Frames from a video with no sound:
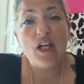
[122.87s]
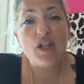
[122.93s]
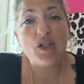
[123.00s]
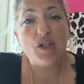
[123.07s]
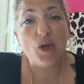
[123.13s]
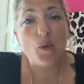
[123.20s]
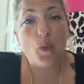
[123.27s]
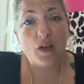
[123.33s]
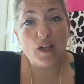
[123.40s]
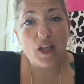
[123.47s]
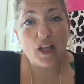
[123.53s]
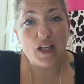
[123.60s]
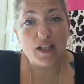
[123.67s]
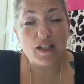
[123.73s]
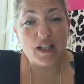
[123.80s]
So one of the
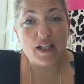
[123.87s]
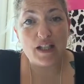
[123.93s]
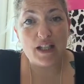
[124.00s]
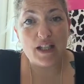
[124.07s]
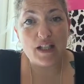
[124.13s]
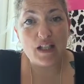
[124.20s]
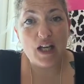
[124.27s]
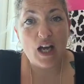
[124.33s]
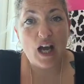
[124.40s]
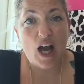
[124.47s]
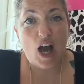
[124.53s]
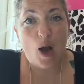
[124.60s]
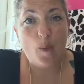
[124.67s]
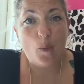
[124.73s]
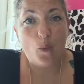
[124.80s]
things I did
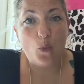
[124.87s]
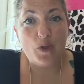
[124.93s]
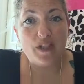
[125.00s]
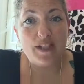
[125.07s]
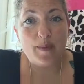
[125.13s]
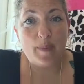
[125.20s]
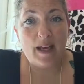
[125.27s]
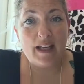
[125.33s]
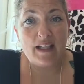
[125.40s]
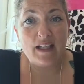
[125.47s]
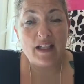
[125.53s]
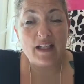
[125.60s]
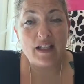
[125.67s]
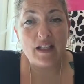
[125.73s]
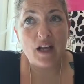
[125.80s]
was
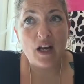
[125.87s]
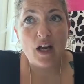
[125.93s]
spend